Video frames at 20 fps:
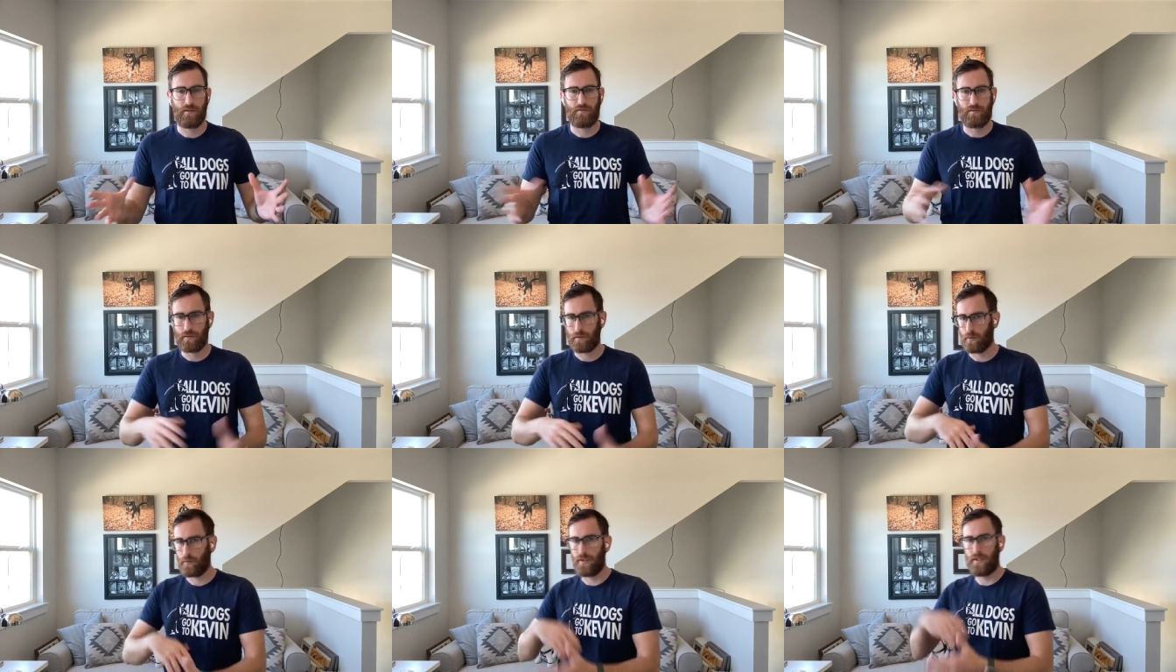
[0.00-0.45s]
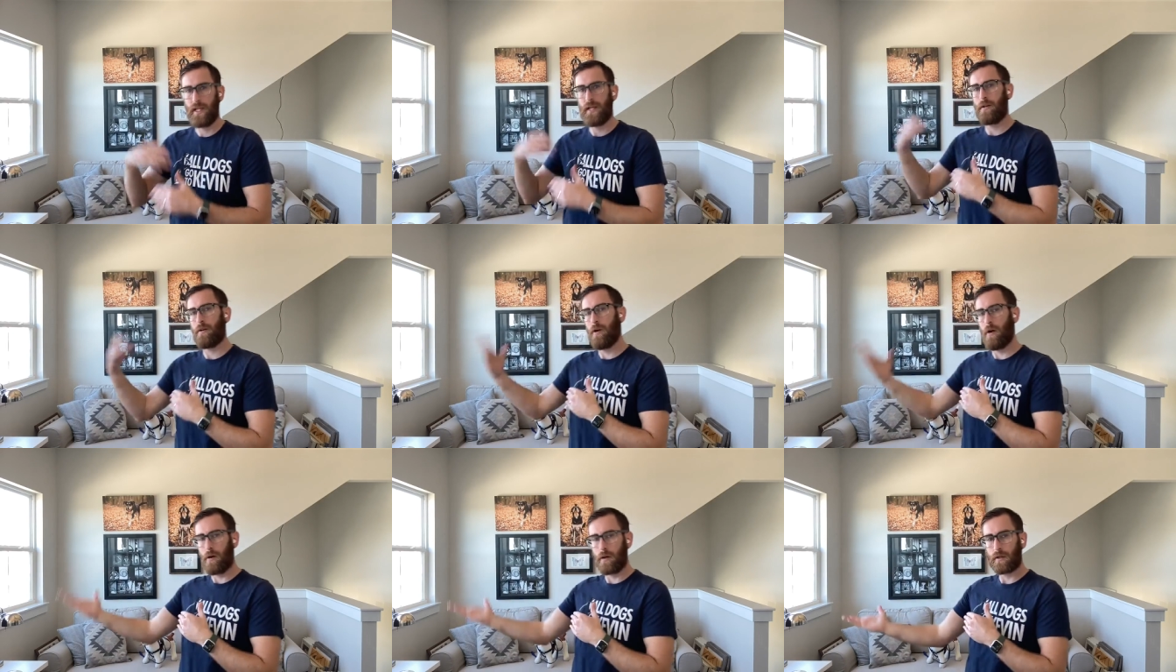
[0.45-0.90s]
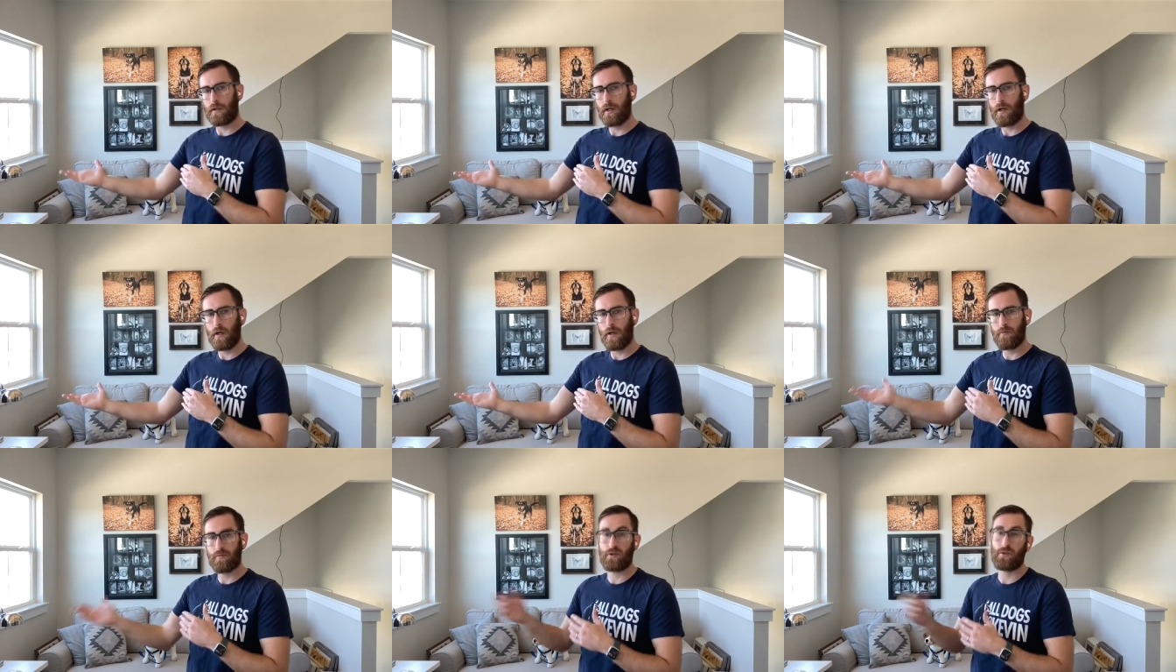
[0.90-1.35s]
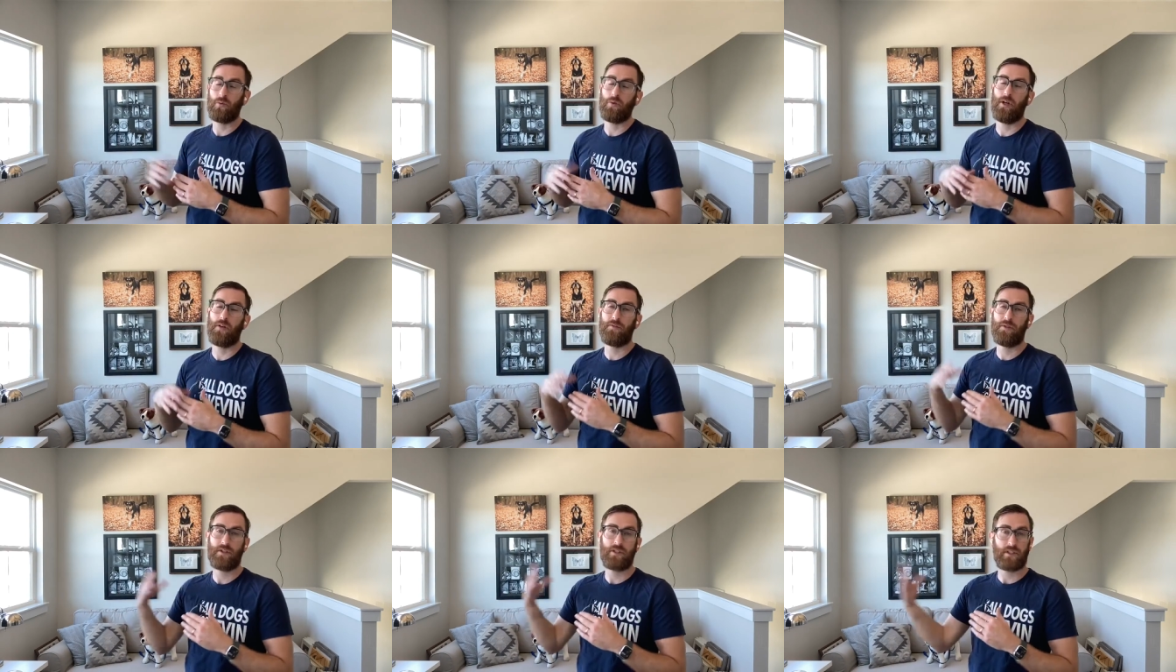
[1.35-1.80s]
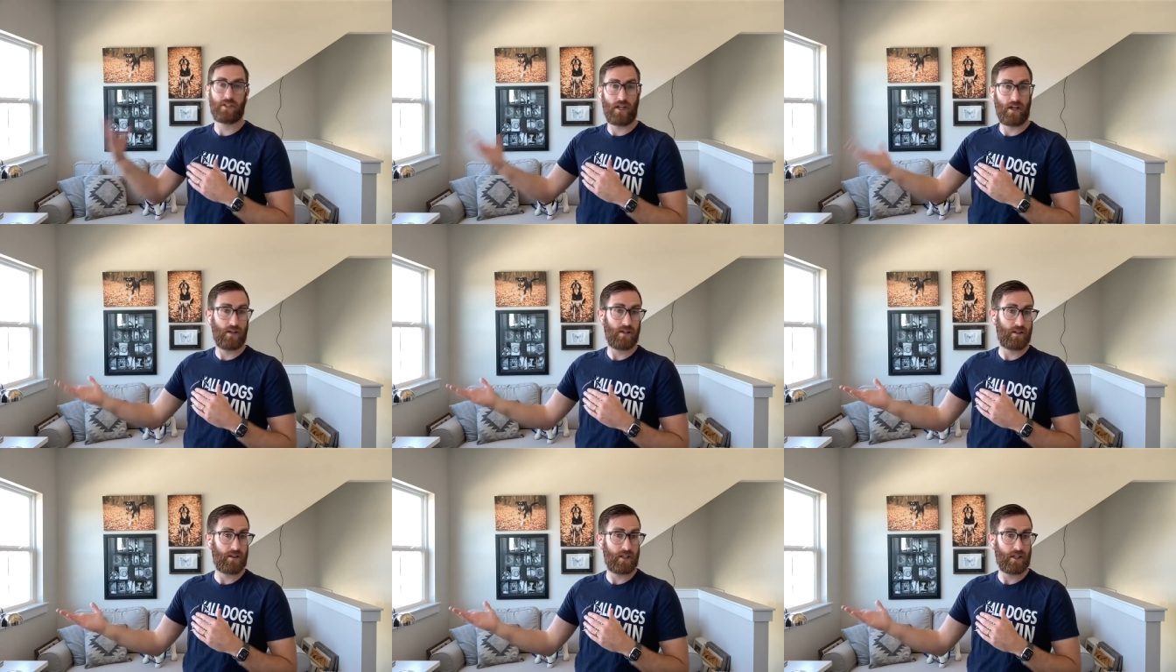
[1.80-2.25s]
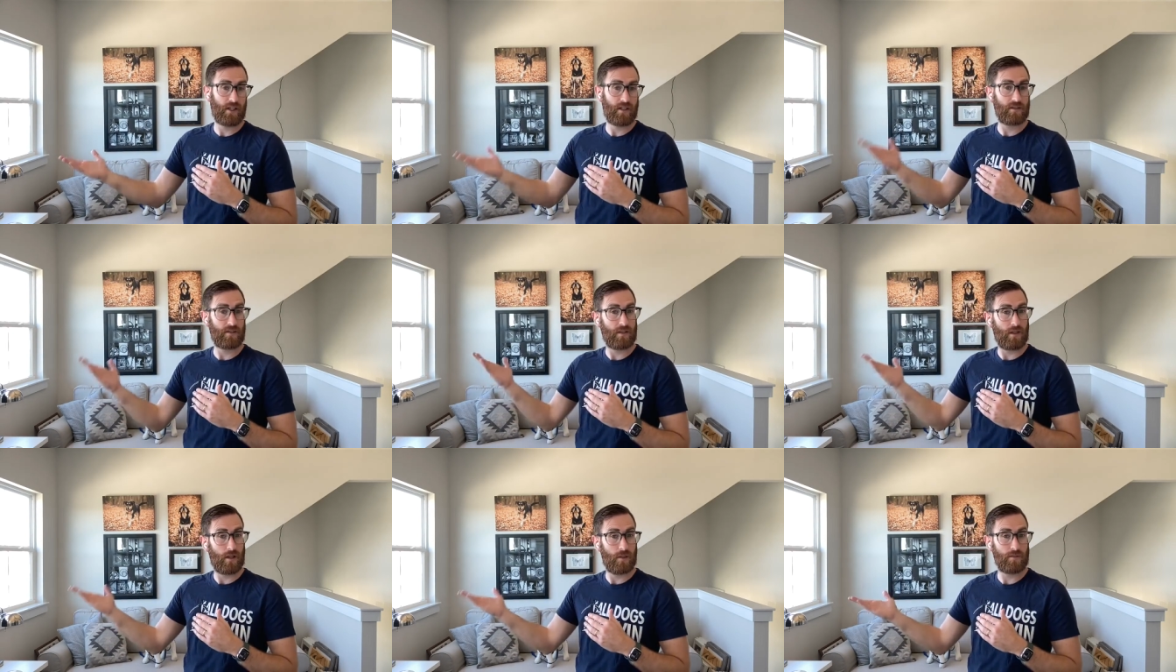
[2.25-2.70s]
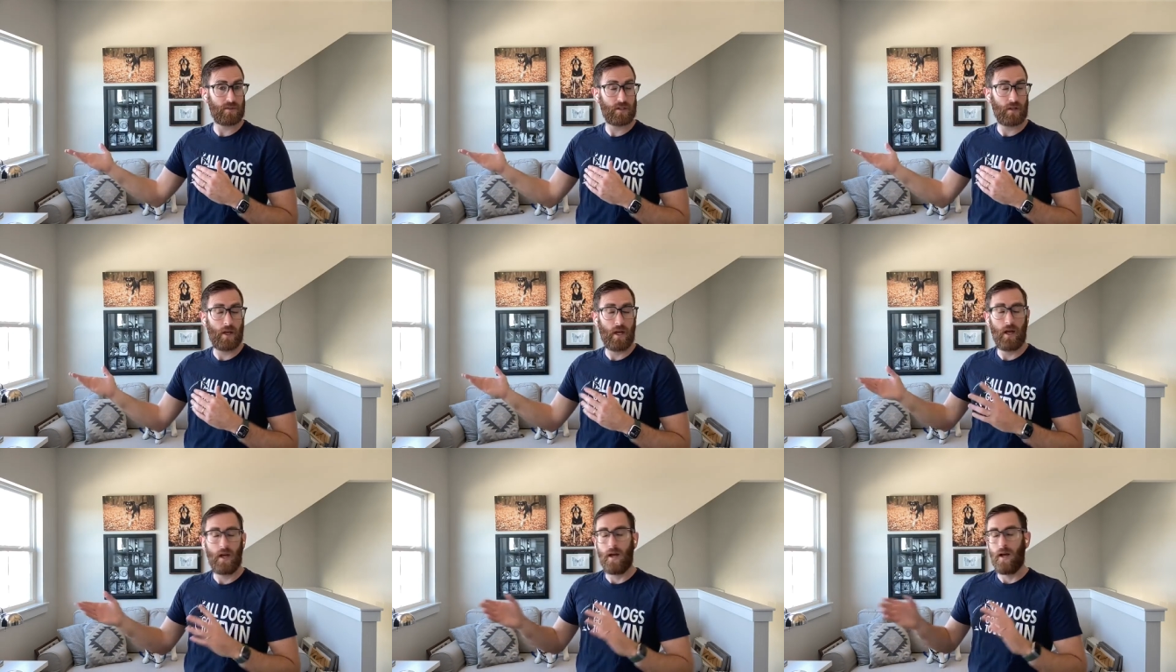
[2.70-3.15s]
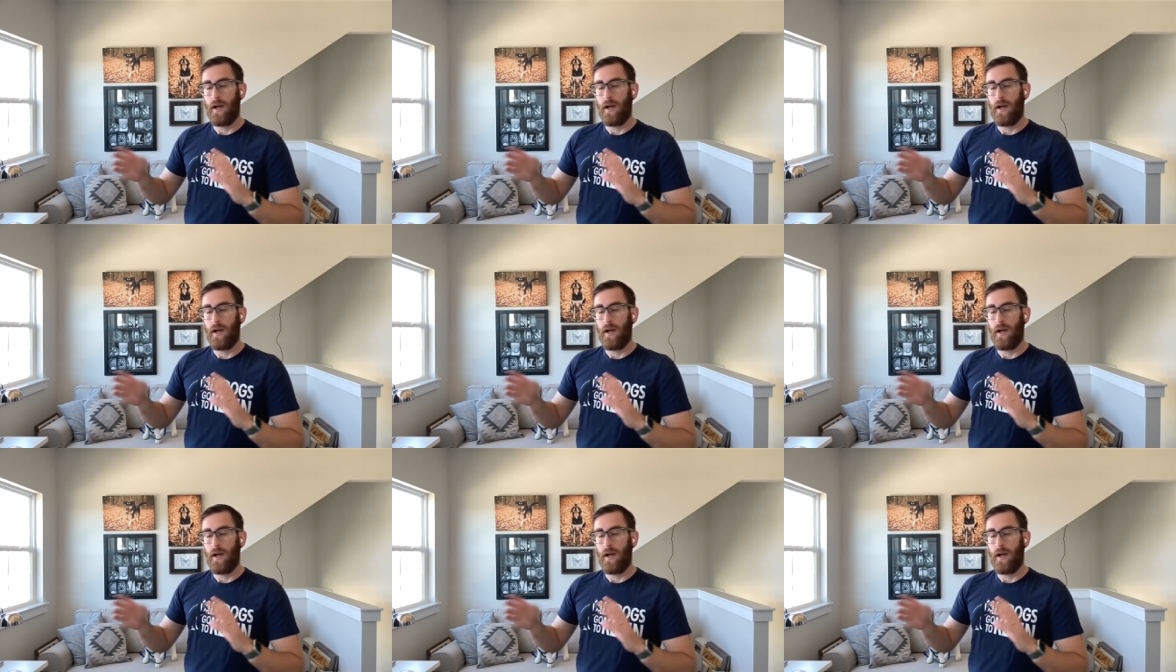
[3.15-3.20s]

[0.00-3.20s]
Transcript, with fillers: for when that car comes or whenever the scary thing is comes,